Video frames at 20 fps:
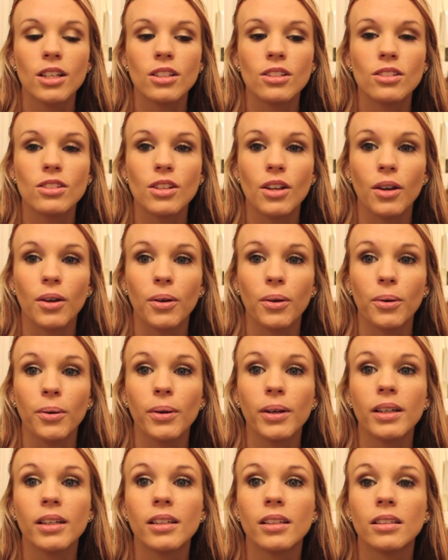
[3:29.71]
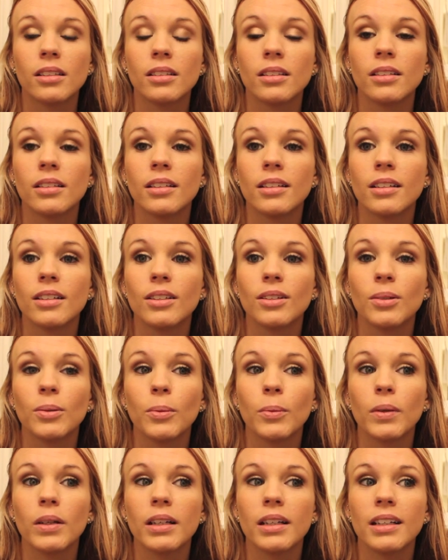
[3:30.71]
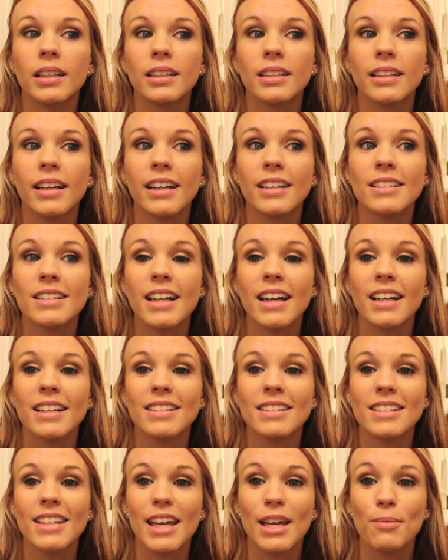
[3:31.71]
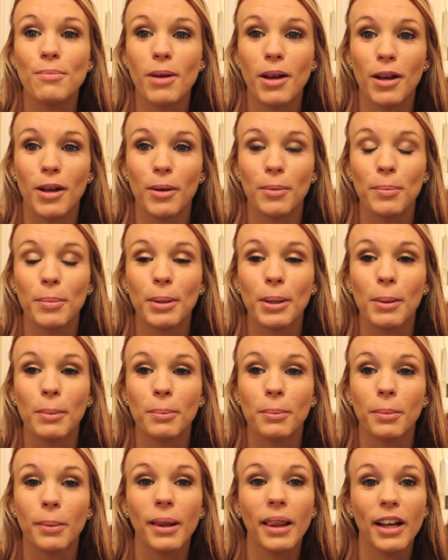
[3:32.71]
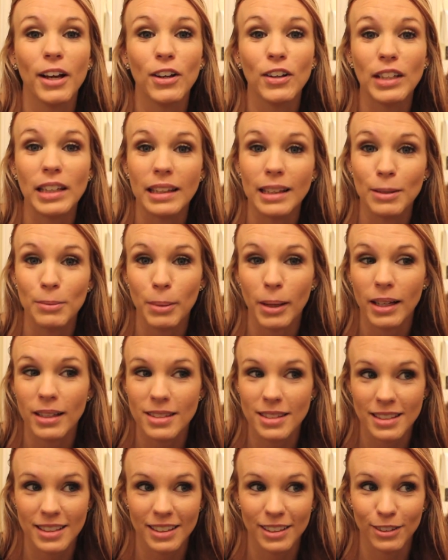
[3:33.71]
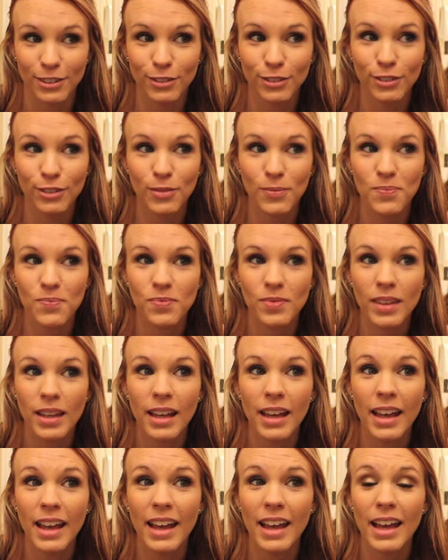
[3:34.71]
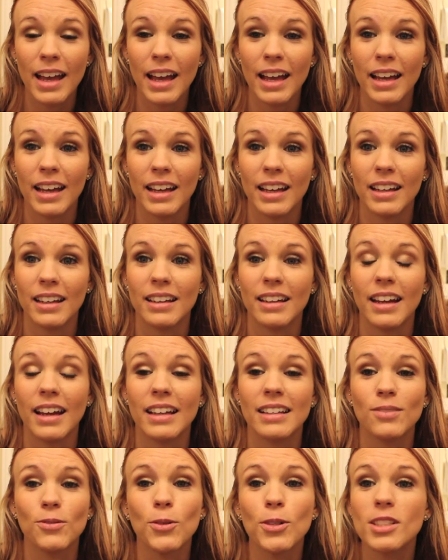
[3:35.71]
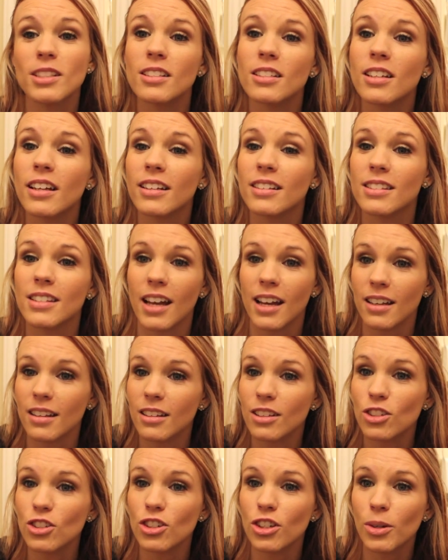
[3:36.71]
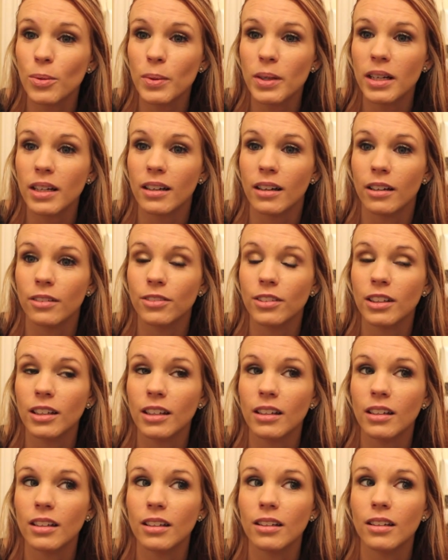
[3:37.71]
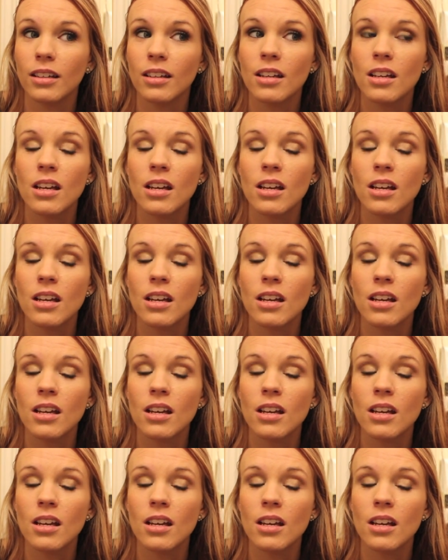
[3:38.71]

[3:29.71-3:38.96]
So when that test came up blaringly positive, and I wasn't exactly sure when I ovulated,